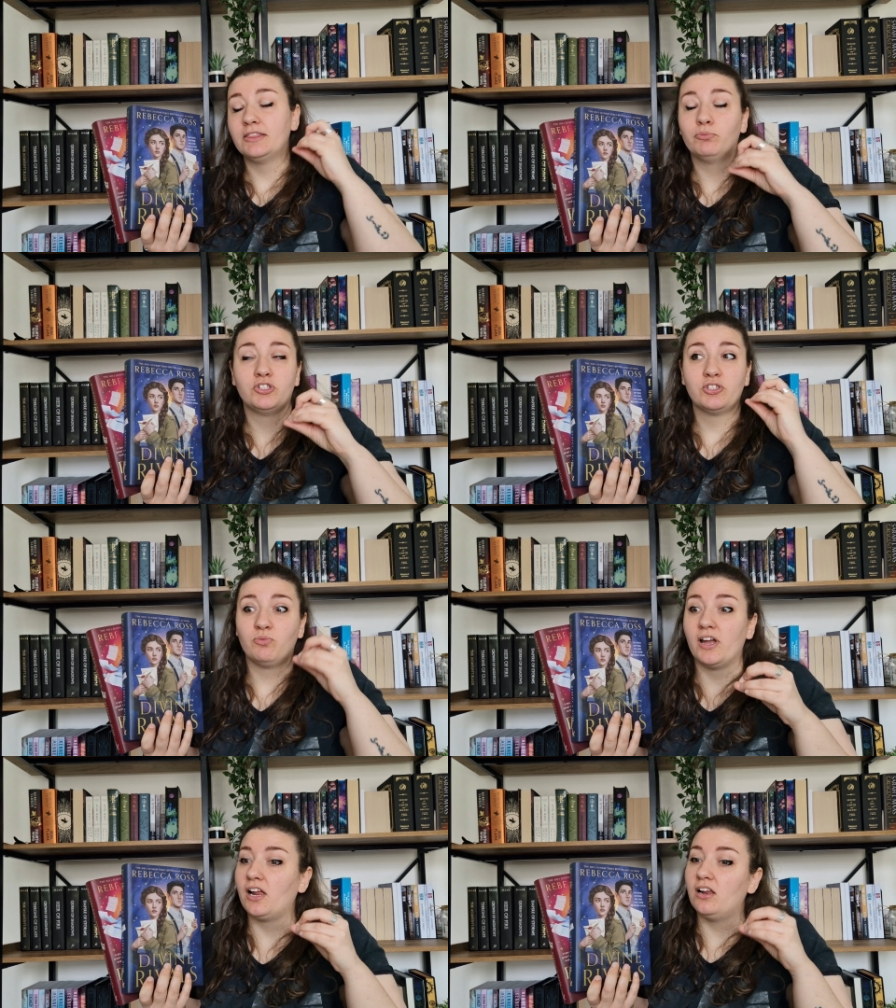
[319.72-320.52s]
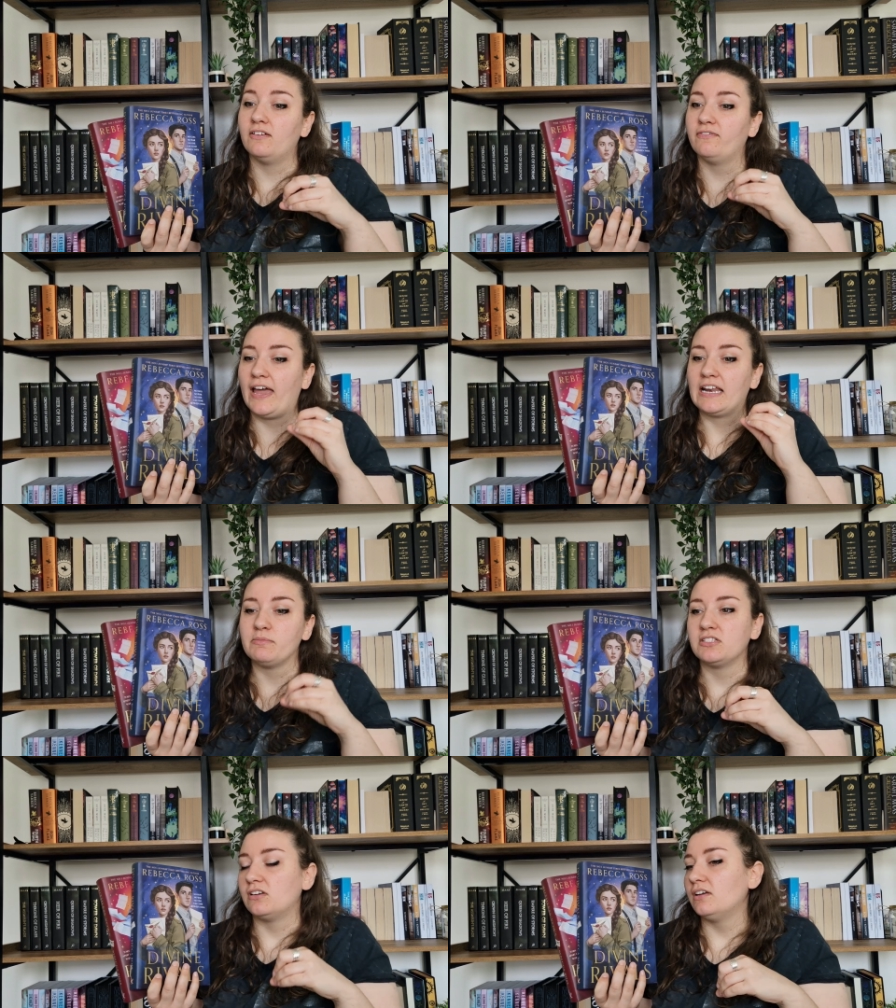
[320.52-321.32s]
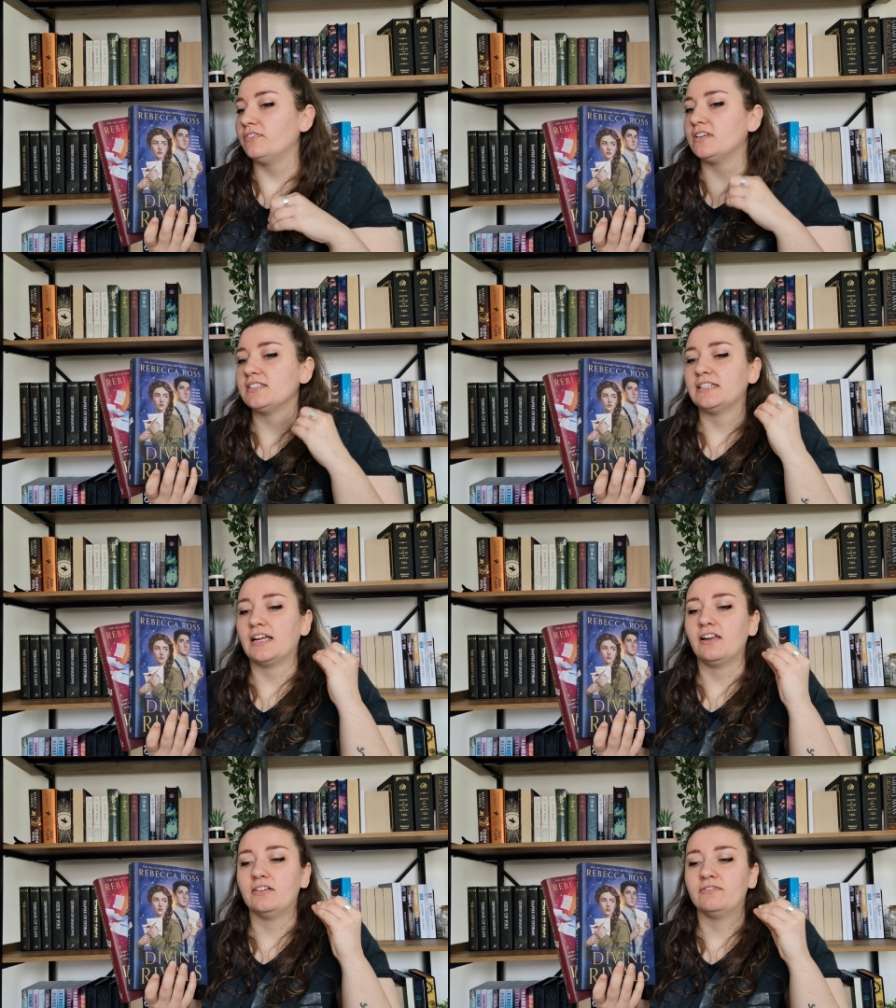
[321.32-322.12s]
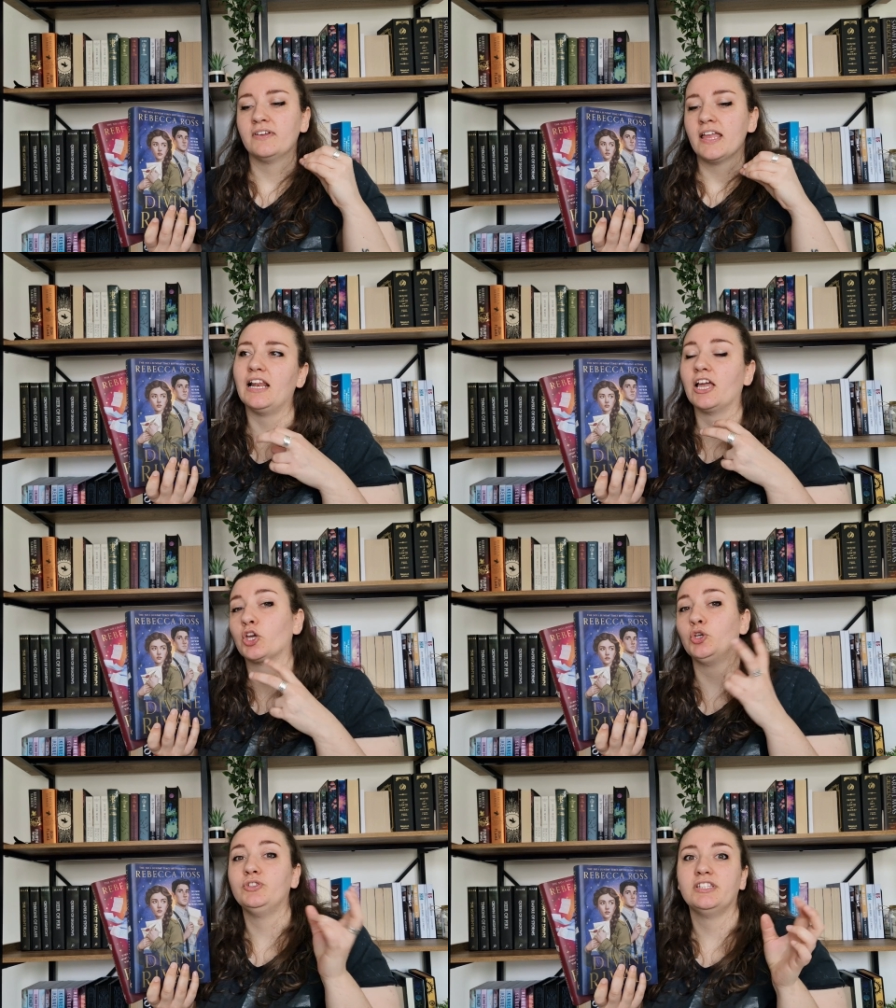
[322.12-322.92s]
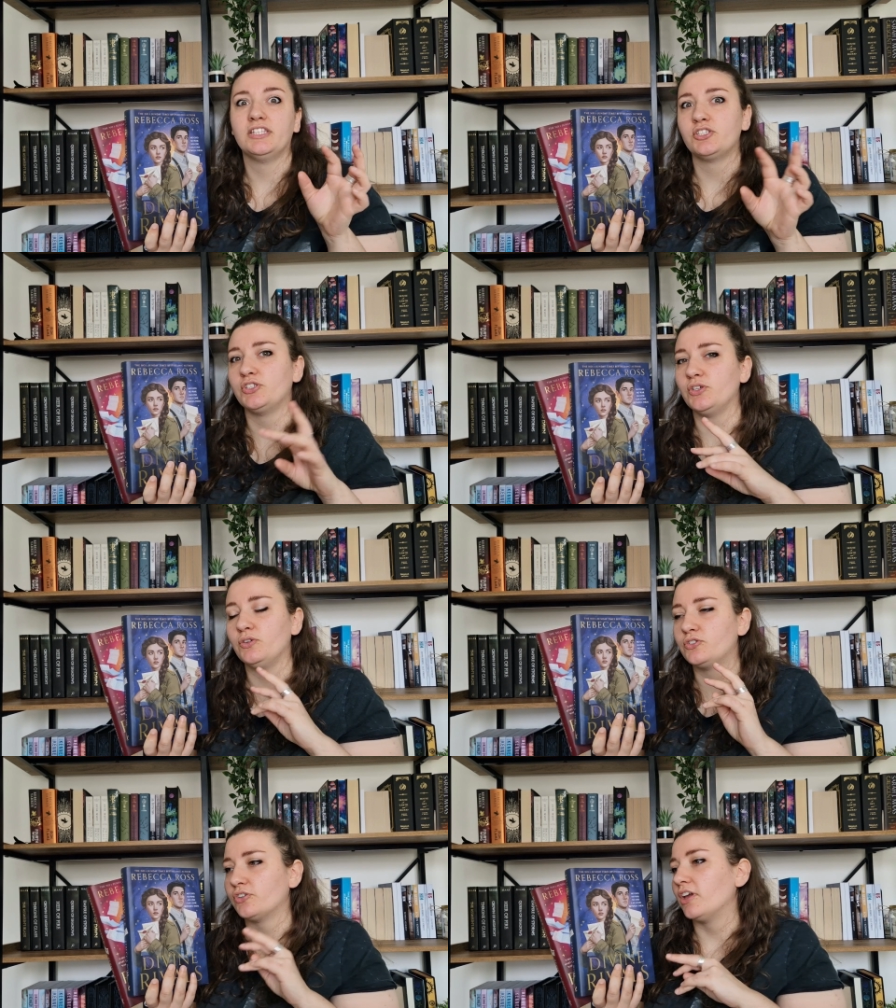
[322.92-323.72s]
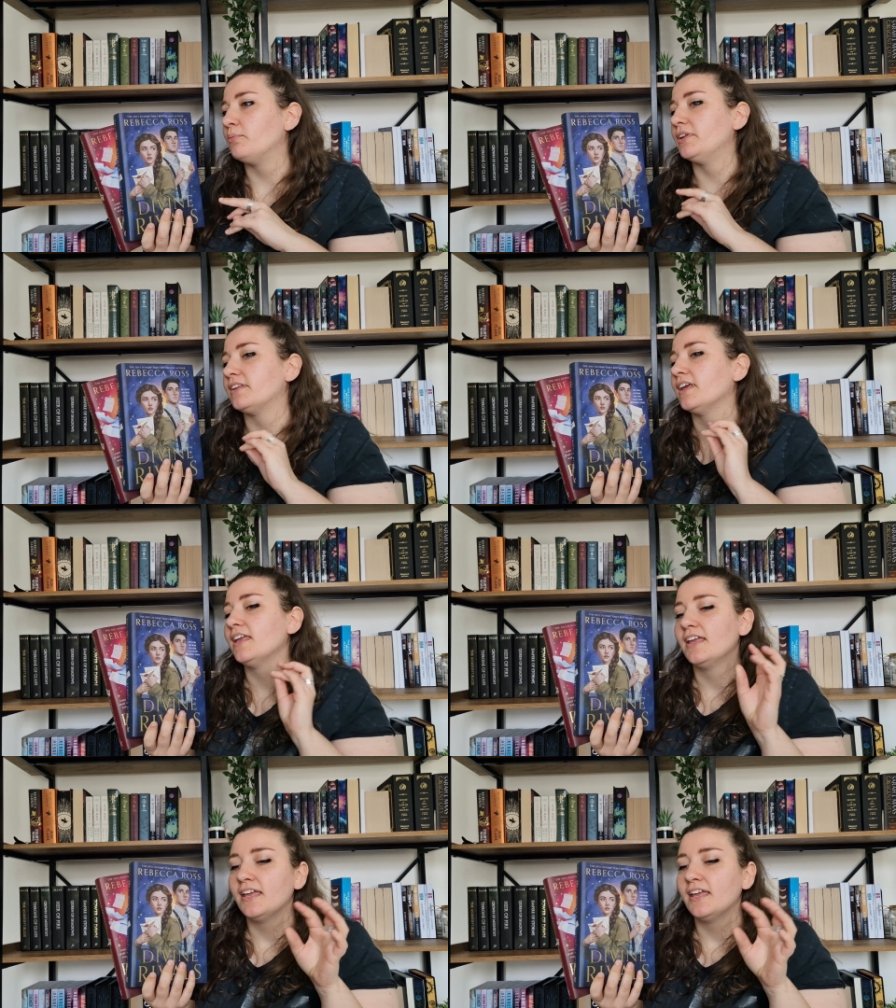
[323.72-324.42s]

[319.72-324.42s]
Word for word: which is why I love enemies to lovers and I love like who did this to you trope and